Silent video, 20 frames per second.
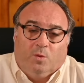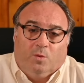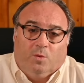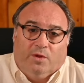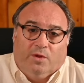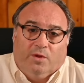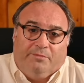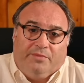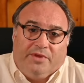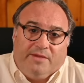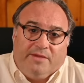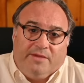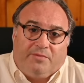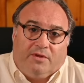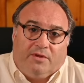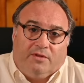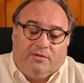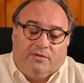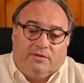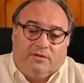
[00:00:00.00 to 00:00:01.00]
when
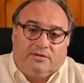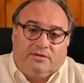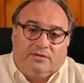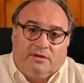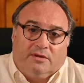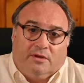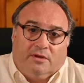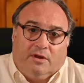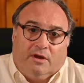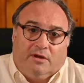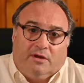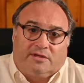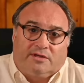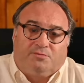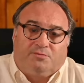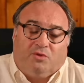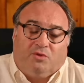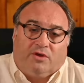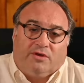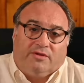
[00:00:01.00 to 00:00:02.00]
people
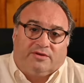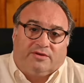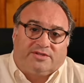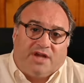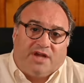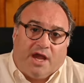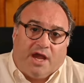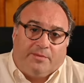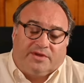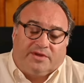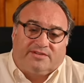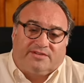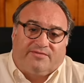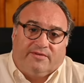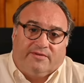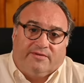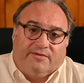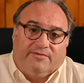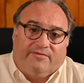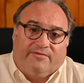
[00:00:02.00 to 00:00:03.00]
explore those topics
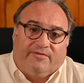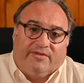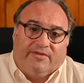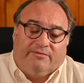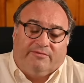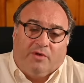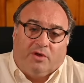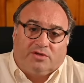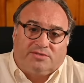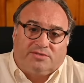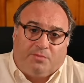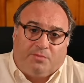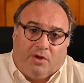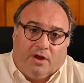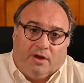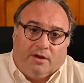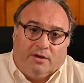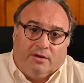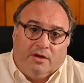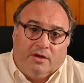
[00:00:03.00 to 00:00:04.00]
for, for the most
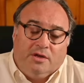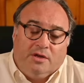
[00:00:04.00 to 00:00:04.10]
part.